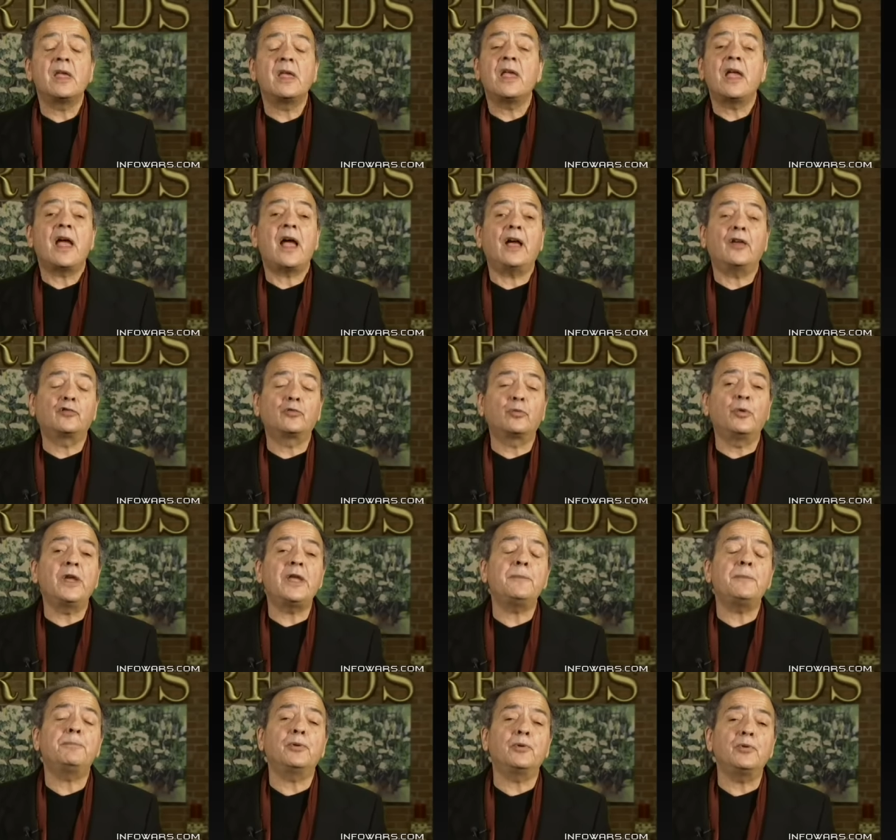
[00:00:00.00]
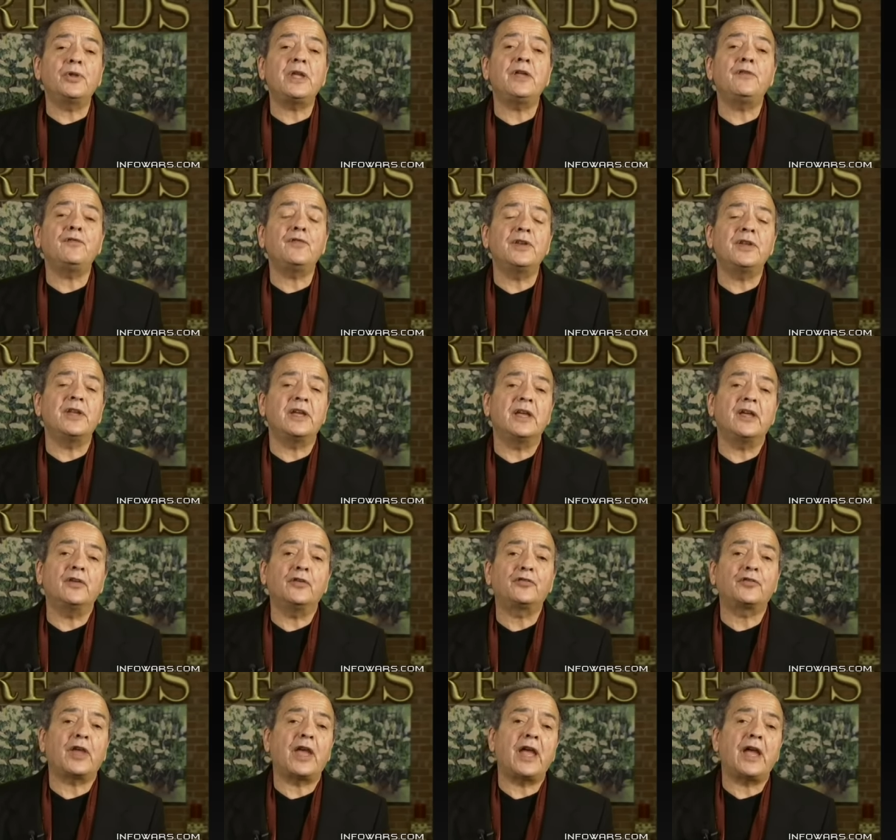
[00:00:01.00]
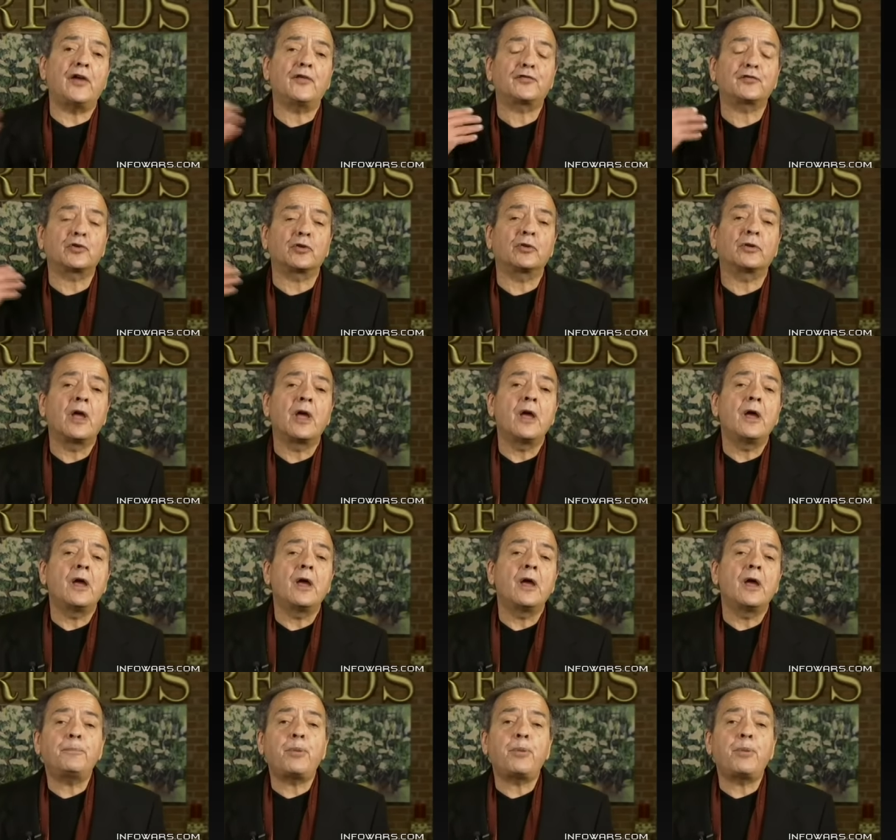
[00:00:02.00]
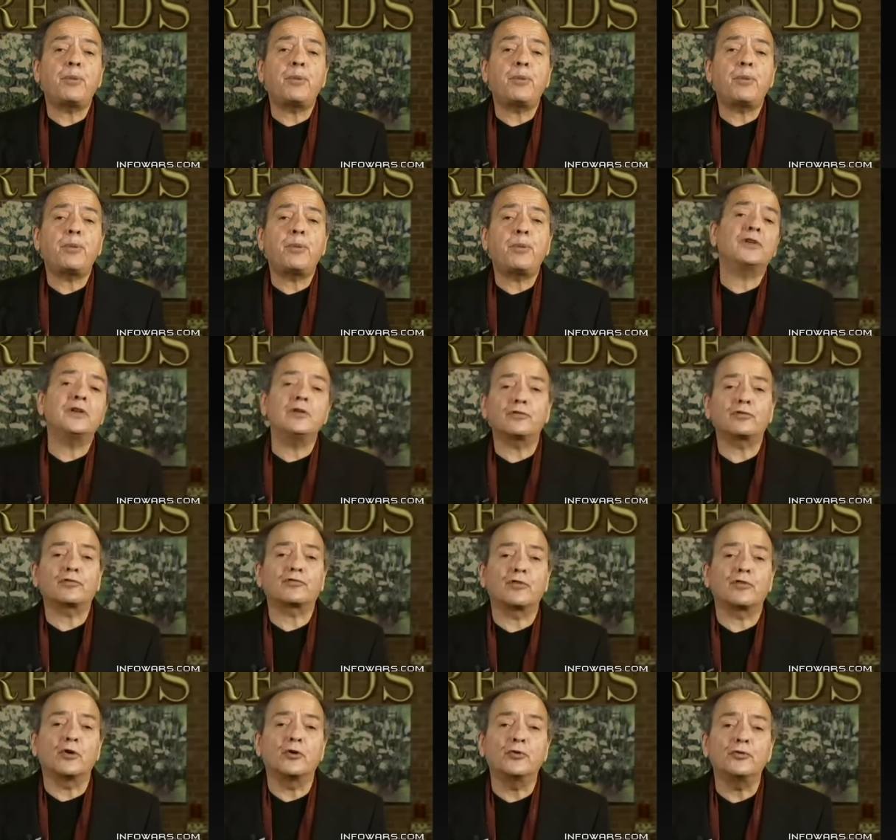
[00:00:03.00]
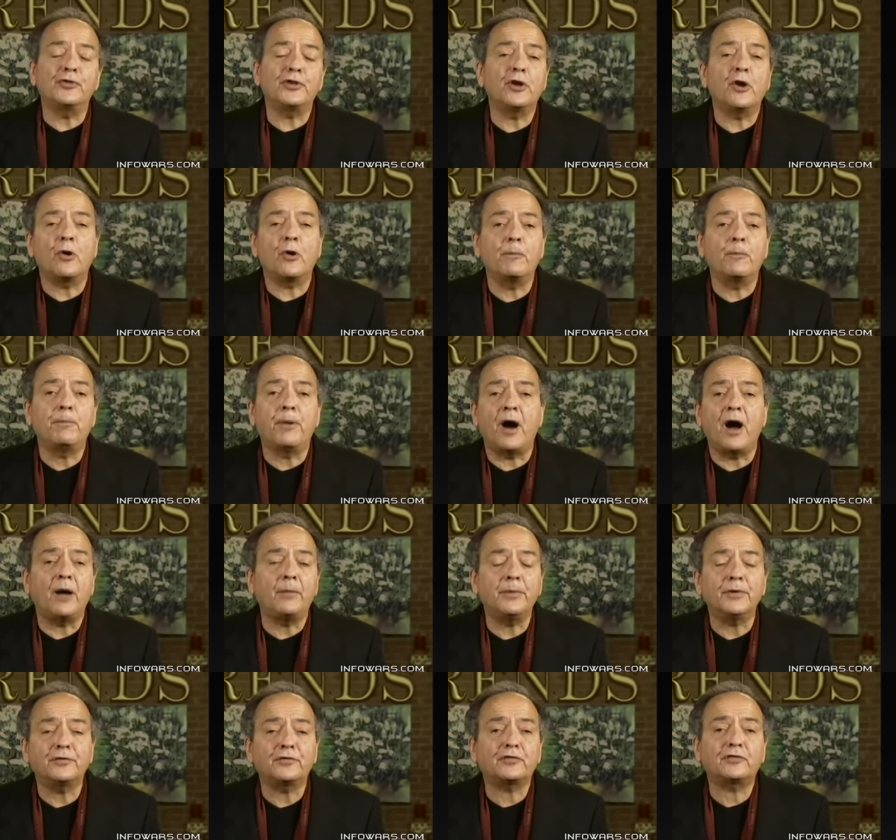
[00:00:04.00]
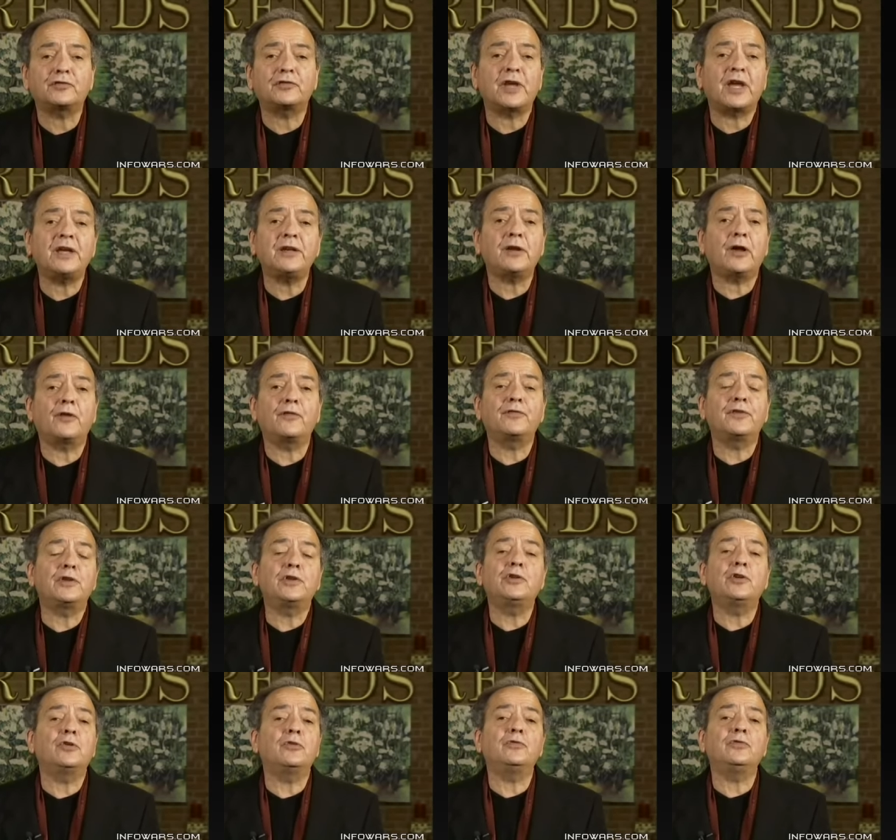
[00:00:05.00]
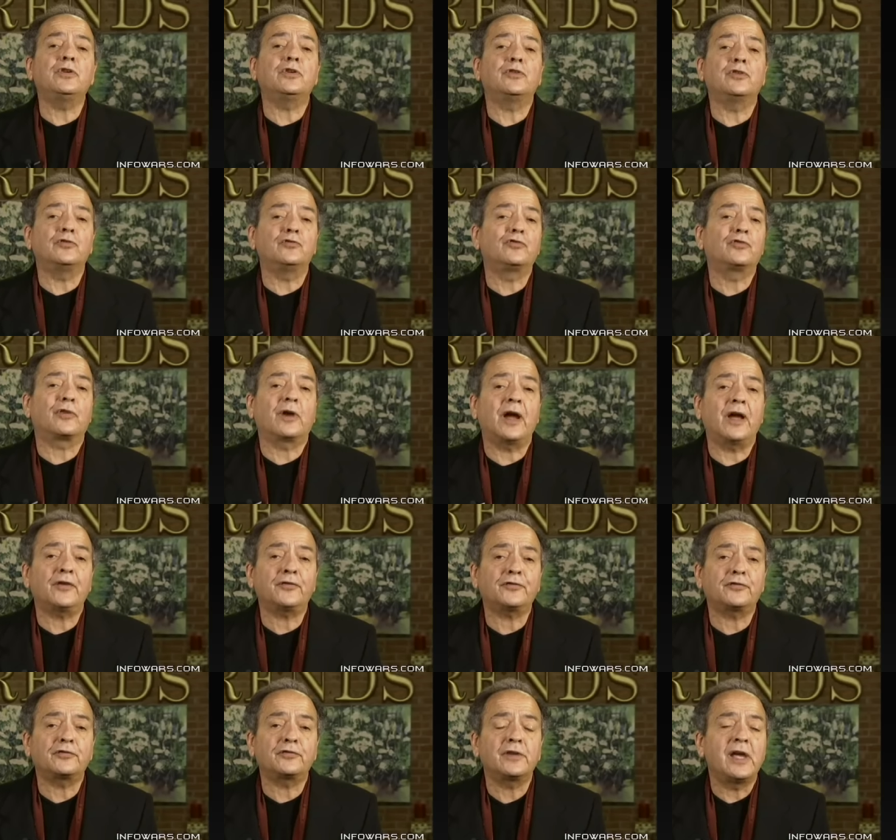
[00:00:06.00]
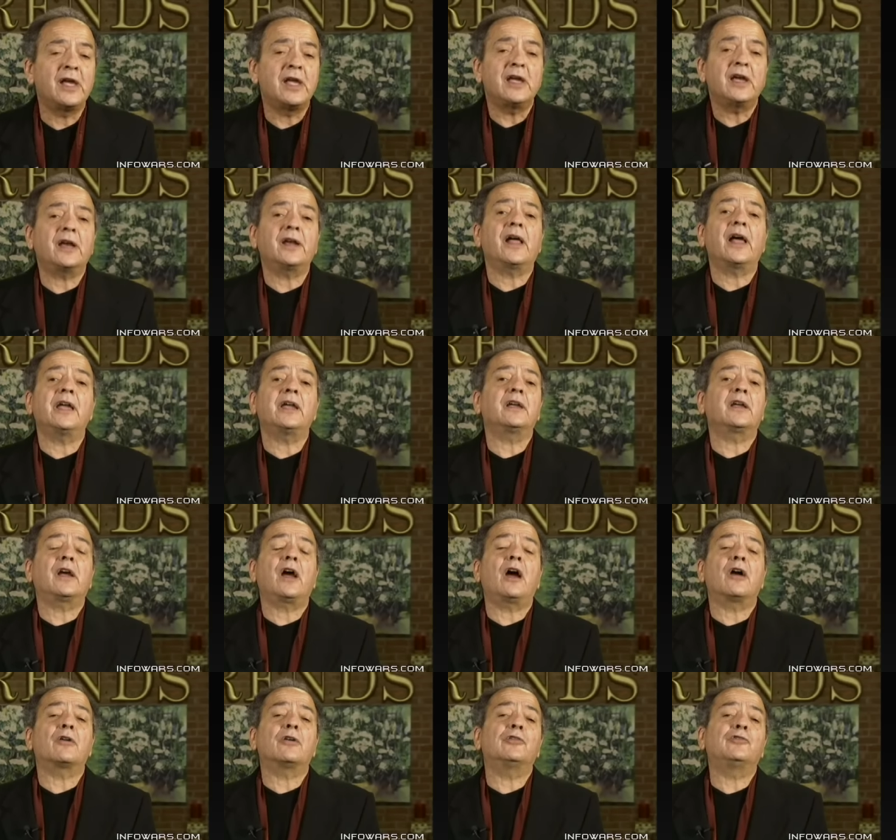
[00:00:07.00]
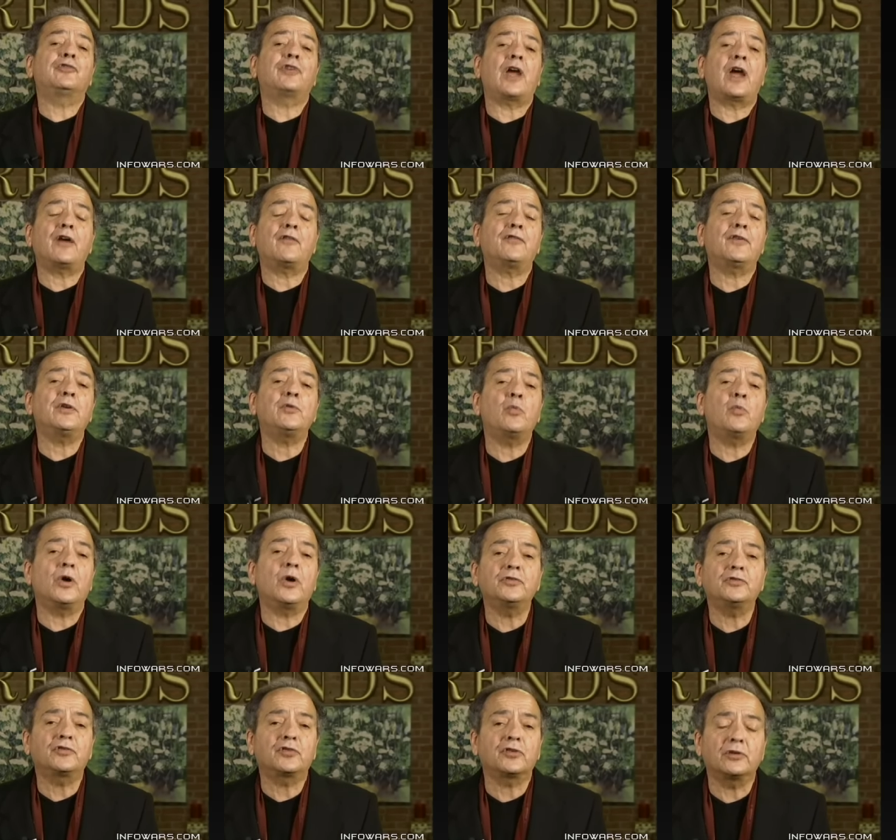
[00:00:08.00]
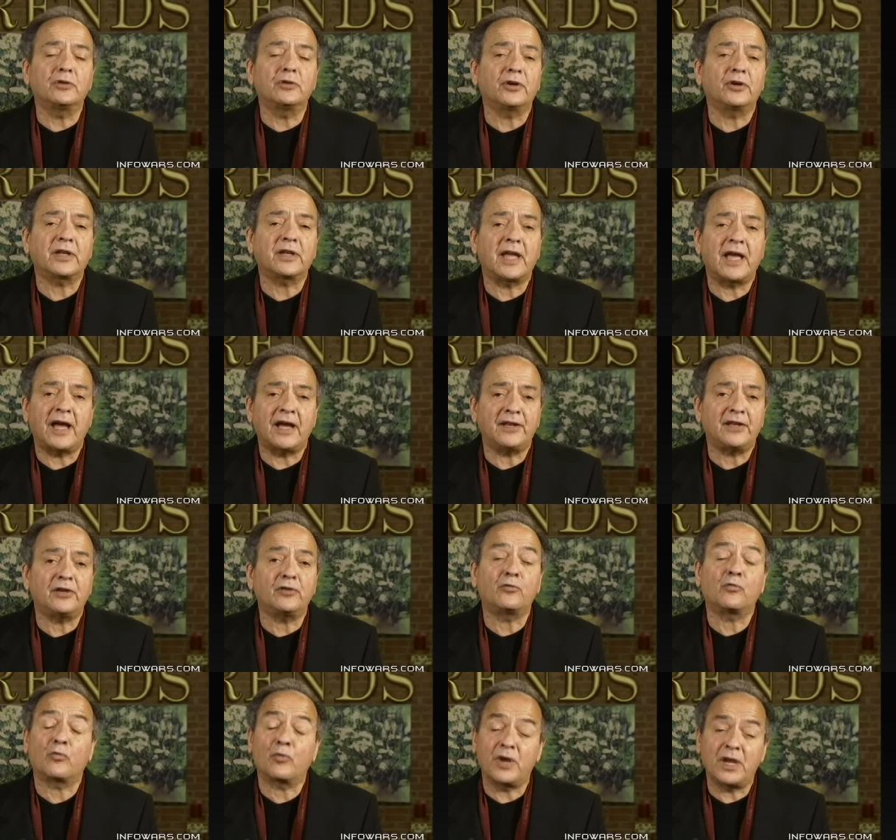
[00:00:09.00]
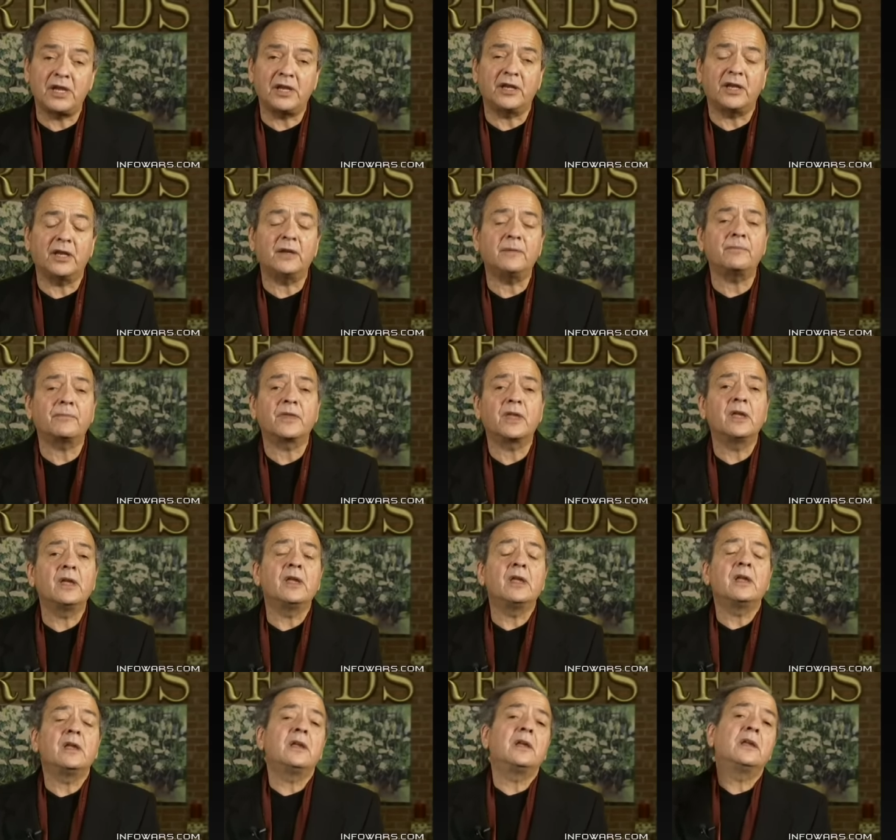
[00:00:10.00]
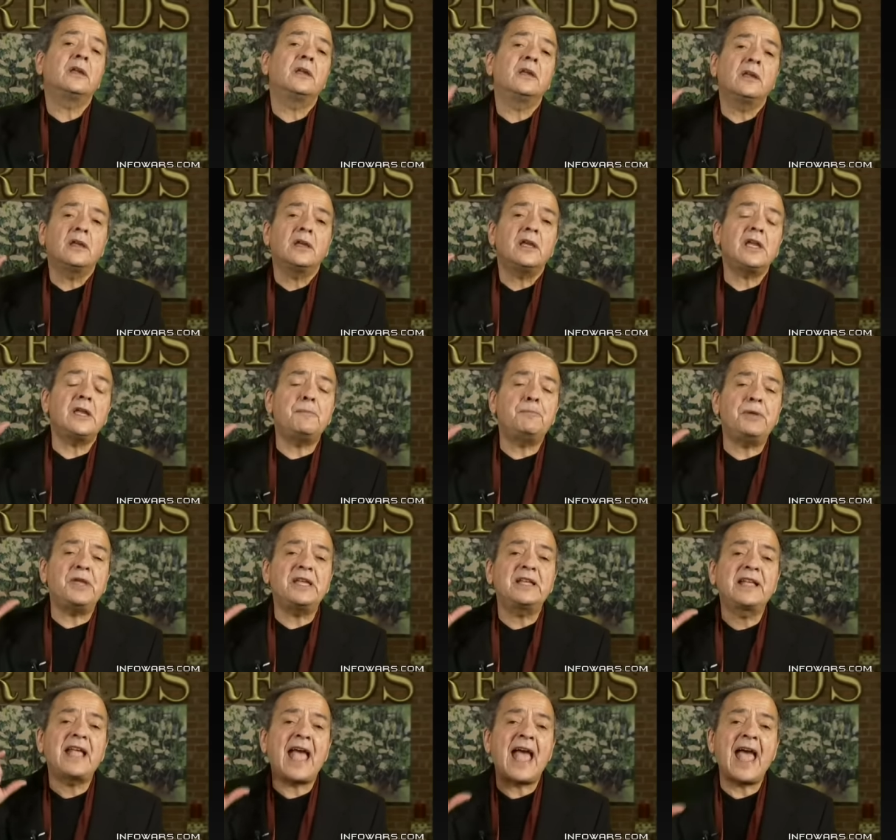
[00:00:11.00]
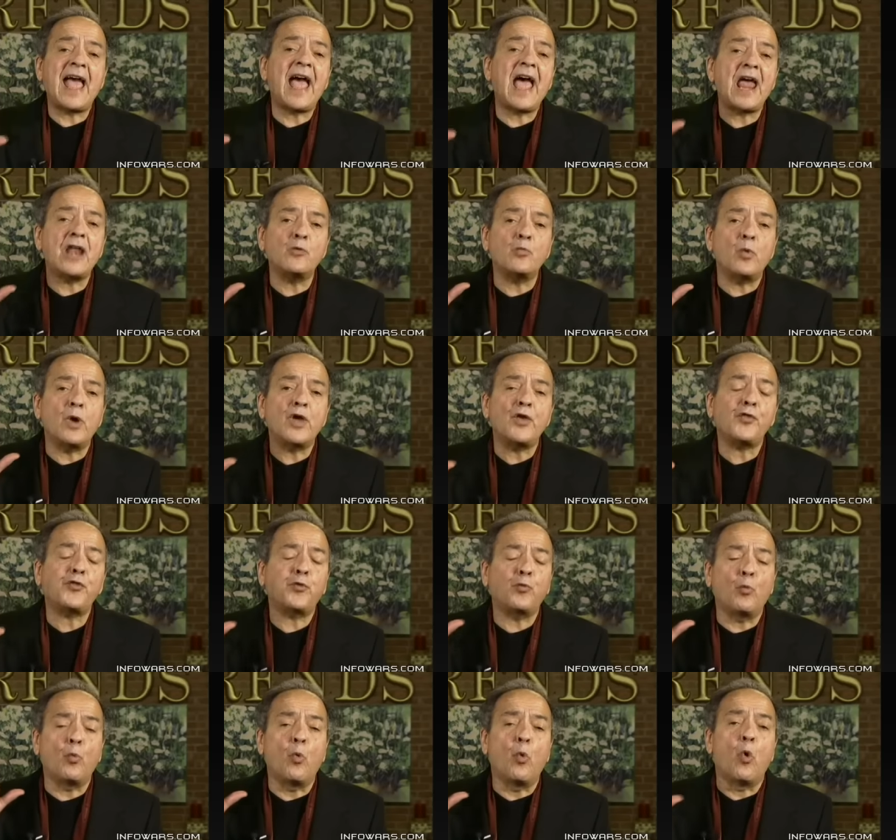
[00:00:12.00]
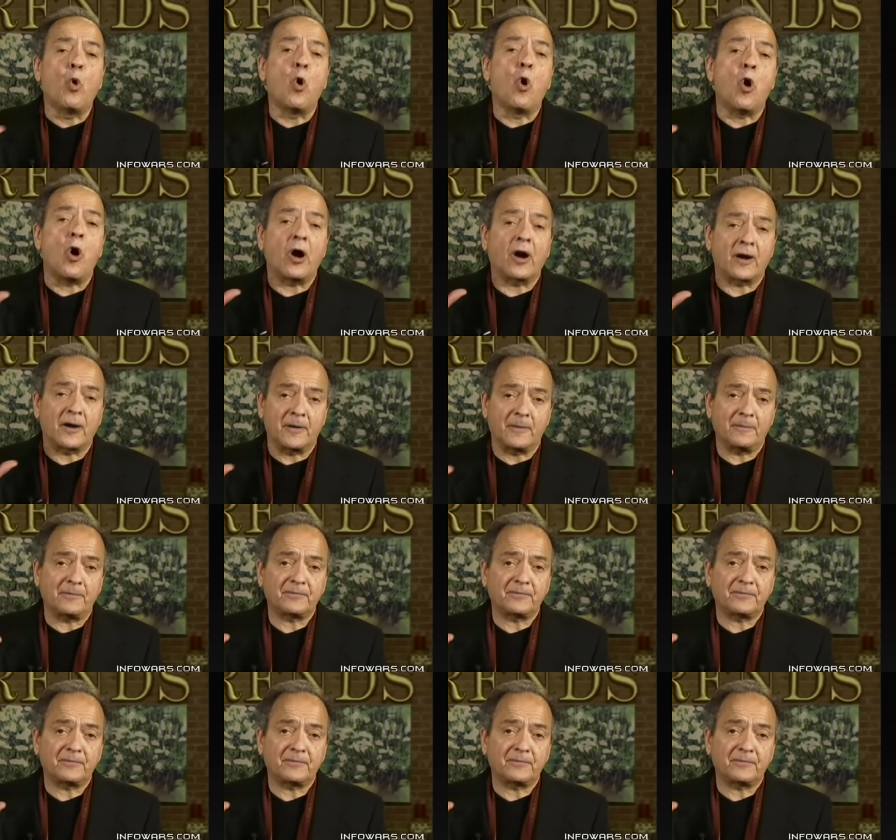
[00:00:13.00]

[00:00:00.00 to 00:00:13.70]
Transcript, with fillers: as we believe it is after parsing through the Obama State of the Union address, and I encourage everyone to look at it and read it, he began with war.